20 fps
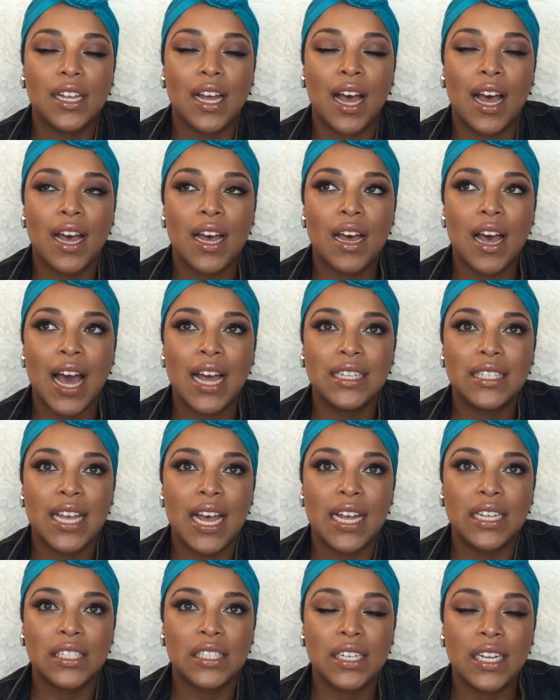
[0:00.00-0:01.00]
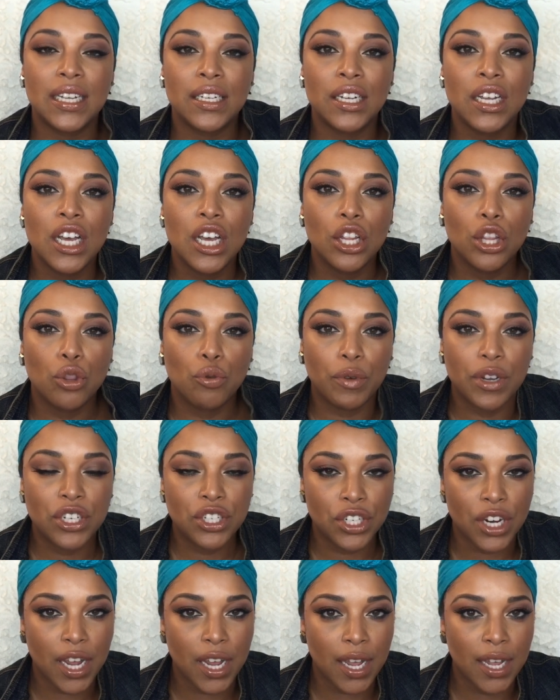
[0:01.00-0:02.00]
uh, I tested three
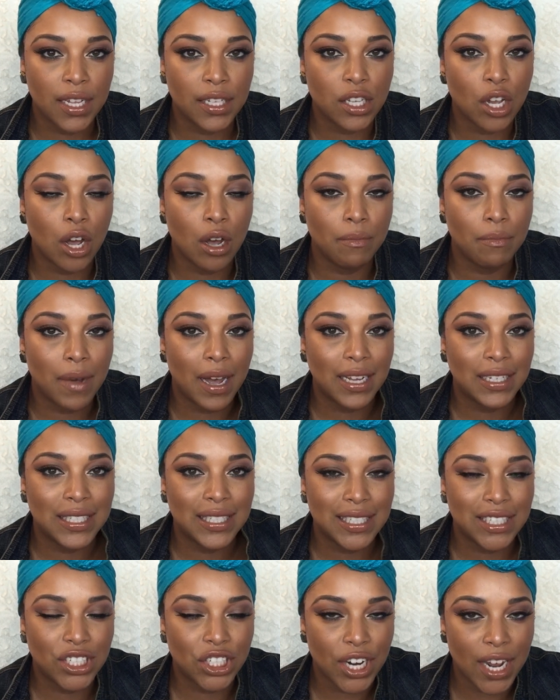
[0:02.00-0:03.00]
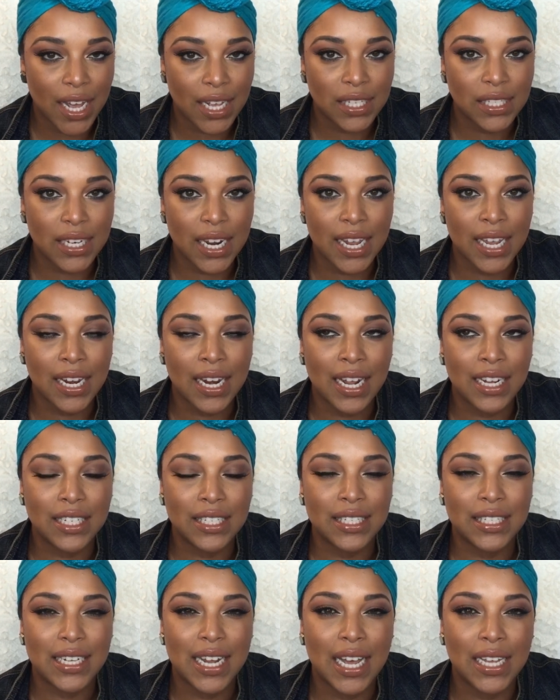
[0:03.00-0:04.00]
shades on my chest and I
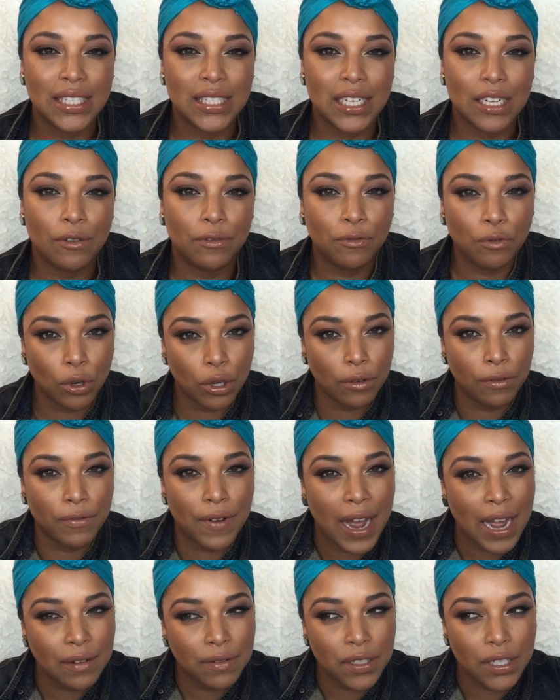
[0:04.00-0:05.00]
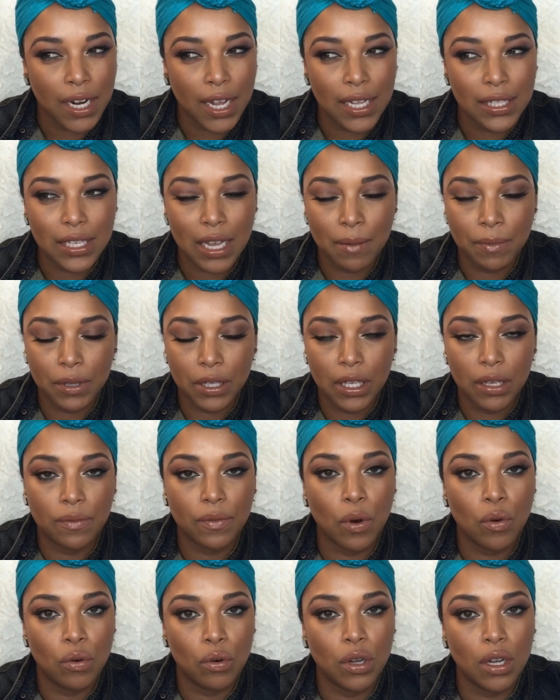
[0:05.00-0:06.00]
tested four to five shades, I
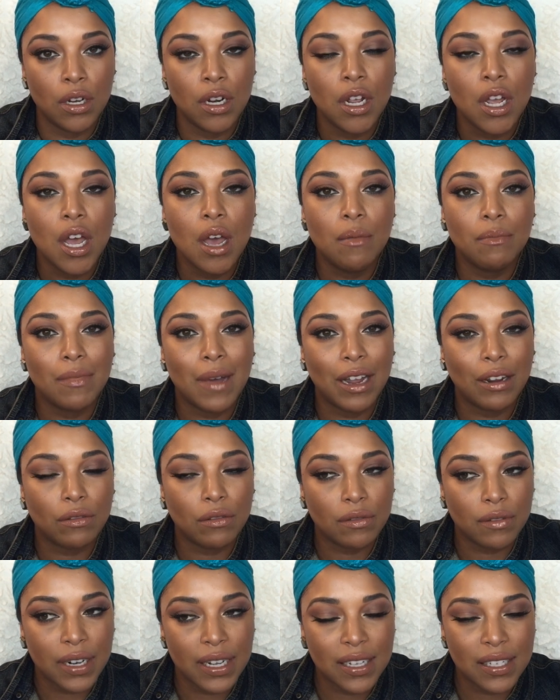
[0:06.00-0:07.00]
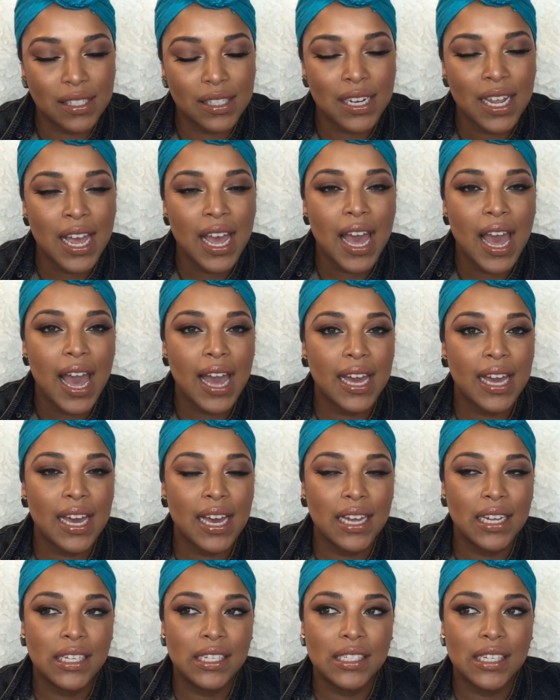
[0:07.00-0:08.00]
believe, on my wrist.
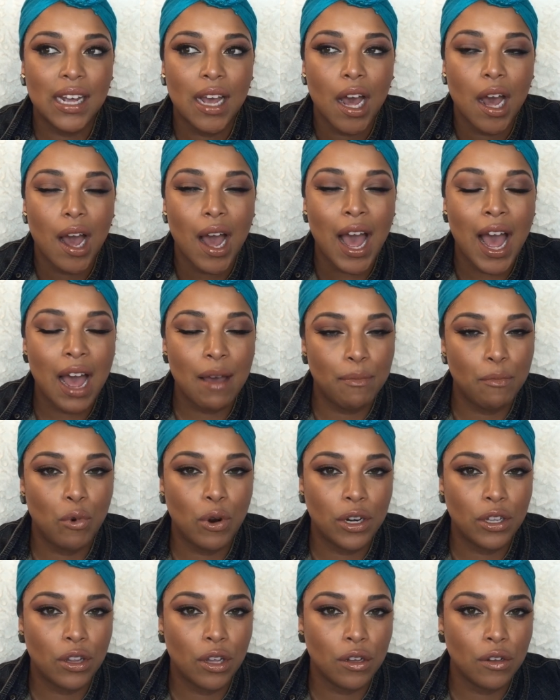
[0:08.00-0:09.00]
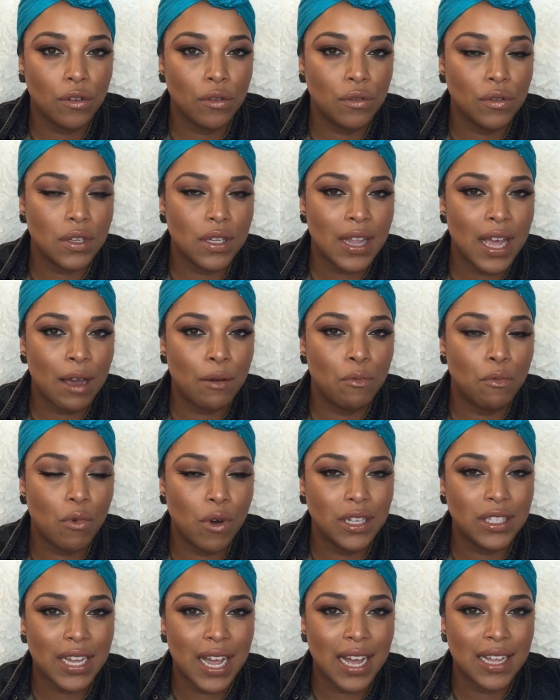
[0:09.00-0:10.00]
And I'm one of those that
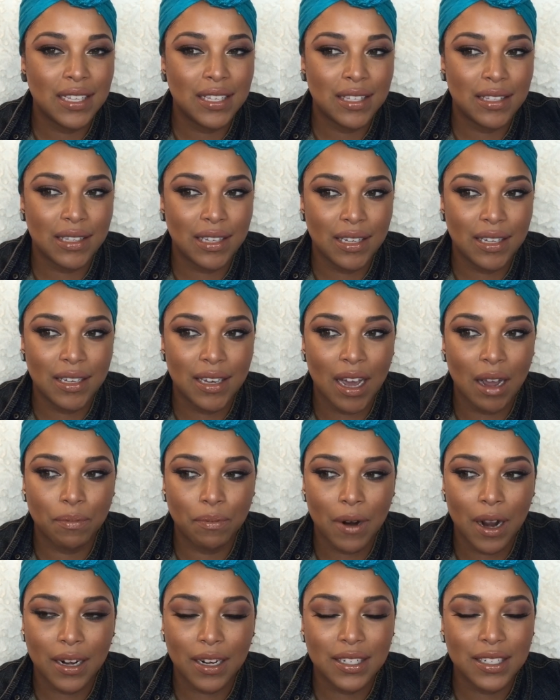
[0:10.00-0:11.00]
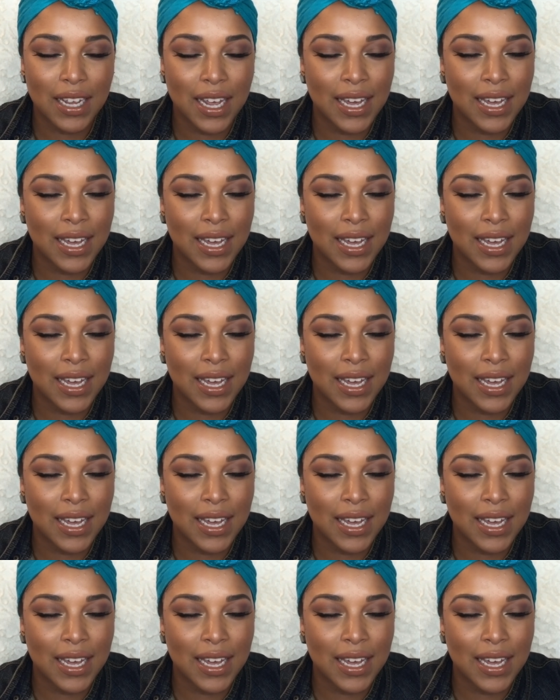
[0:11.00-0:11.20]
once I see a product